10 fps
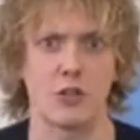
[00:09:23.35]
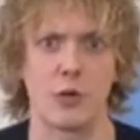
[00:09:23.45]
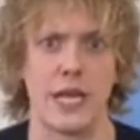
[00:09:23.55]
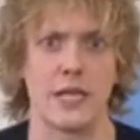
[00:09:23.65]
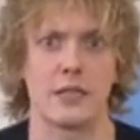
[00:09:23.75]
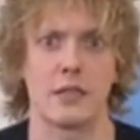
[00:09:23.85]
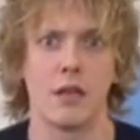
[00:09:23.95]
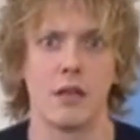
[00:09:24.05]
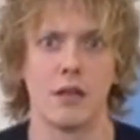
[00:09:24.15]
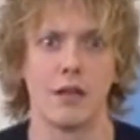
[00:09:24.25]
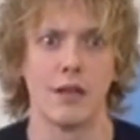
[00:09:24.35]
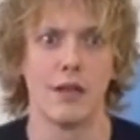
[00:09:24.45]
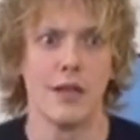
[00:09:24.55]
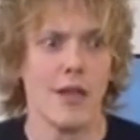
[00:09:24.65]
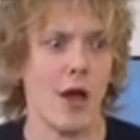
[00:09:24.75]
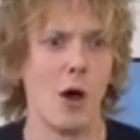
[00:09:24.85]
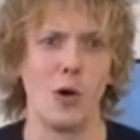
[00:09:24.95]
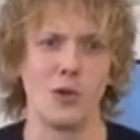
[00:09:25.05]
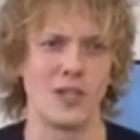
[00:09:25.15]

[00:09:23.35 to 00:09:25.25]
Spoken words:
to grin. Oh, the